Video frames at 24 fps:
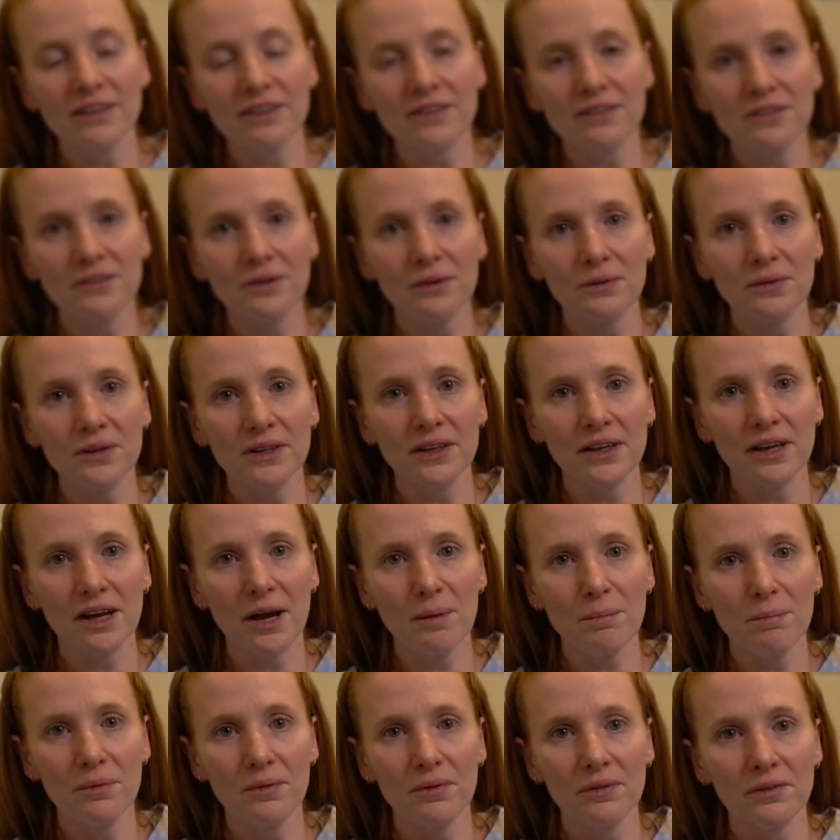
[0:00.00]
There's only a
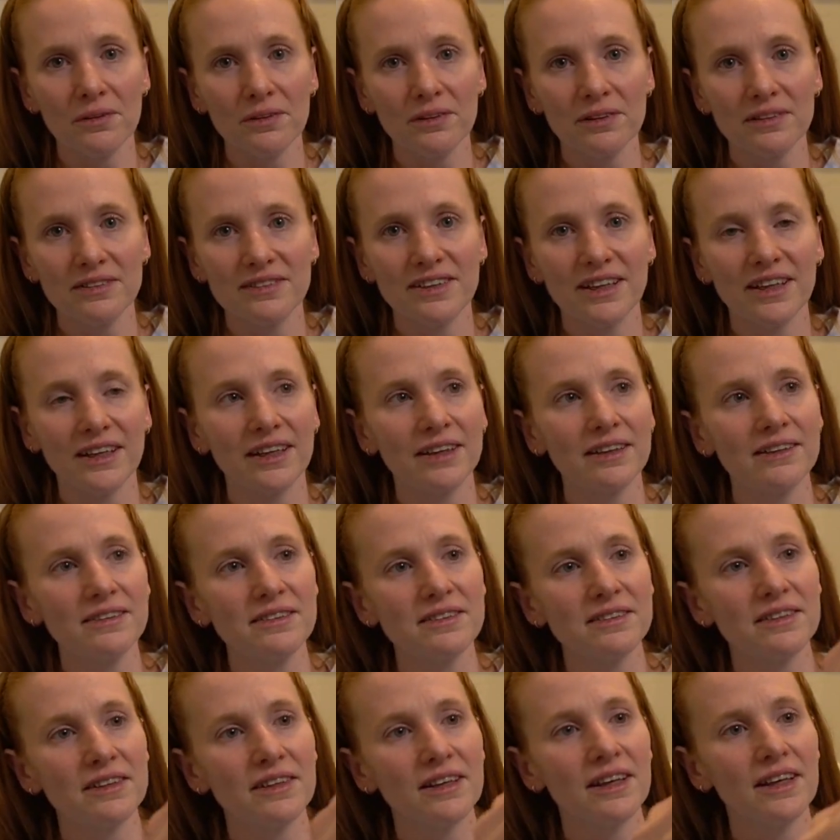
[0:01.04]
couple
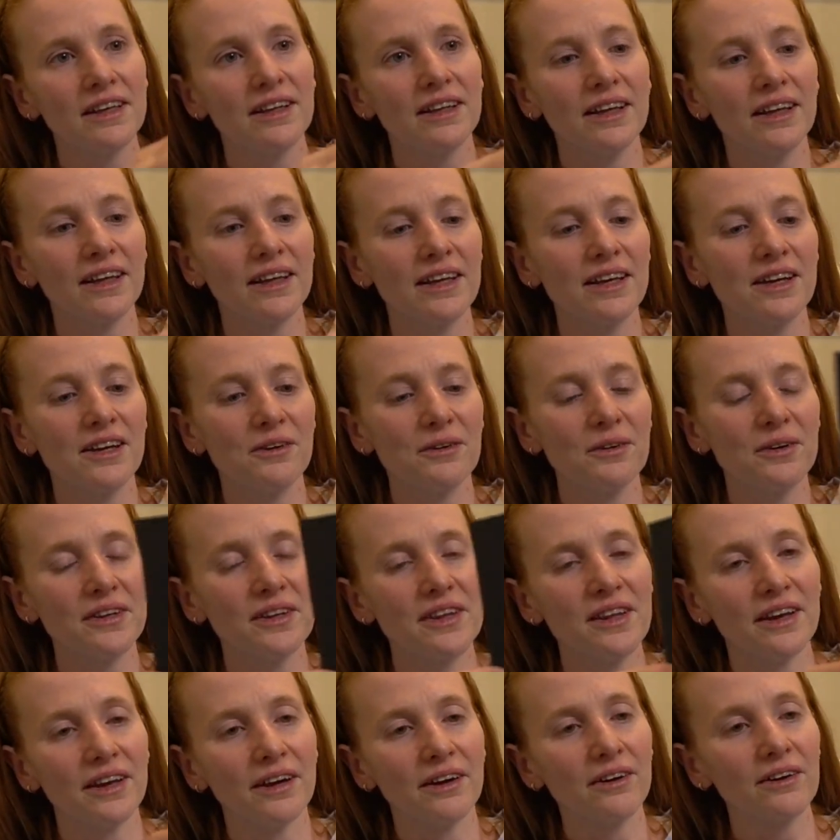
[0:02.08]
things like here
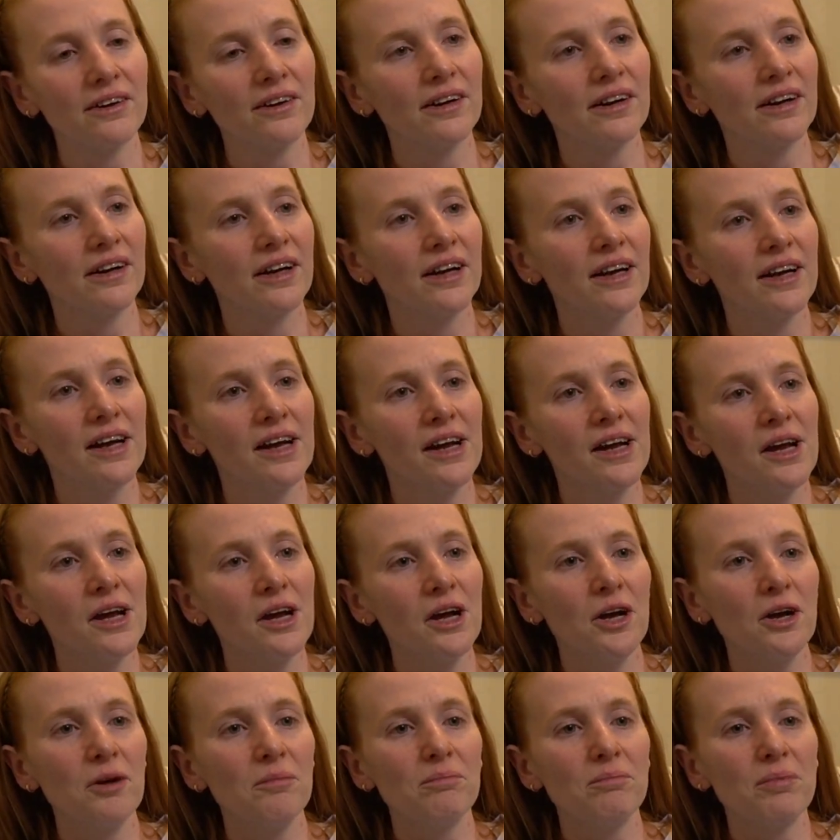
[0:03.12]
and there.
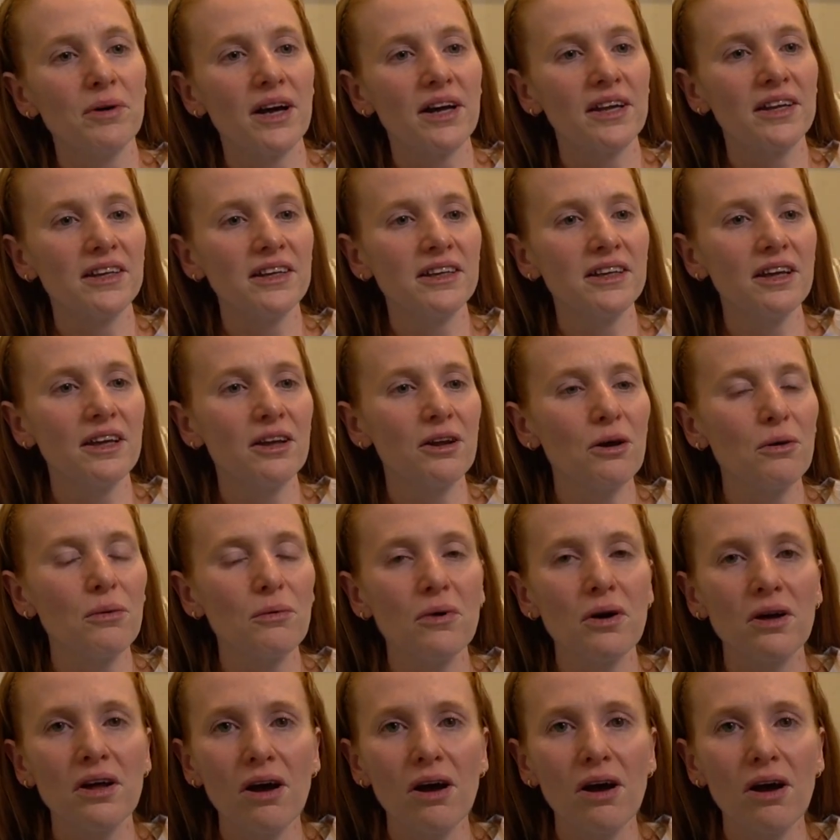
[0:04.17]
But, you know,